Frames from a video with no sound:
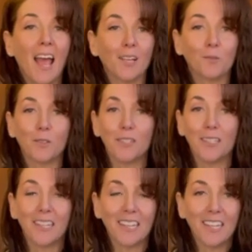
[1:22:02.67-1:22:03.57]
As we're,
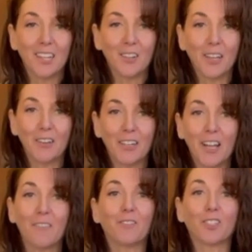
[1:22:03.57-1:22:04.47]
you know, gearing
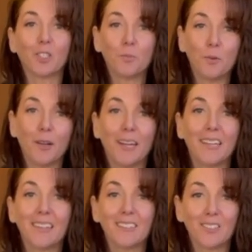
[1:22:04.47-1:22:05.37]
up for
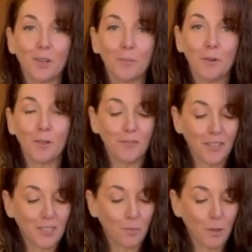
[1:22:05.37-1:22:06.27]
spring, these are a
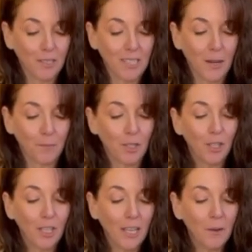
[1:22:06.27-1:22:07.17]
perfect springtime
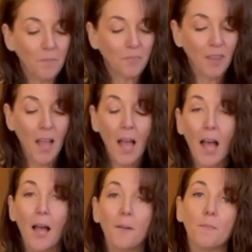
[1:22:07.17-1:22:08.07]
cookie.
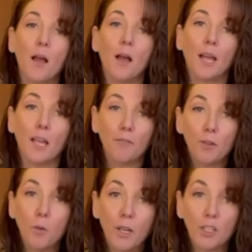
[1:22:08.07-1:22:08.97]
Um, if
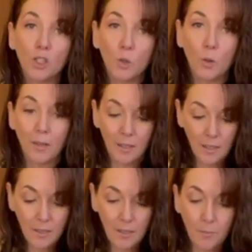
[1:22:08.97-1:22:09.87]
you want to store
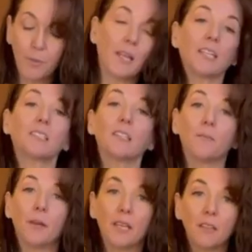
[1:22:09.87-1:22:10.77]
these, place them
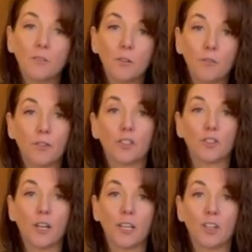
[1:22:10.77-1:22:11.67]
in the
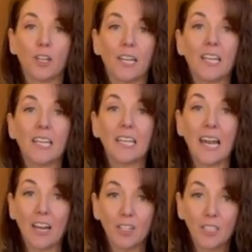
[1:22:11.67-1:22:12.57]
refrigerator in an
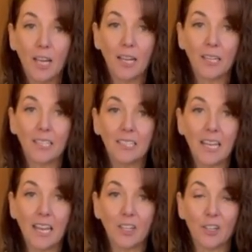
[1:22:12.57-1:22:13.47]
airtight
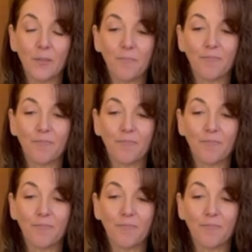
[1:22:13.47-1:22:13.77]
container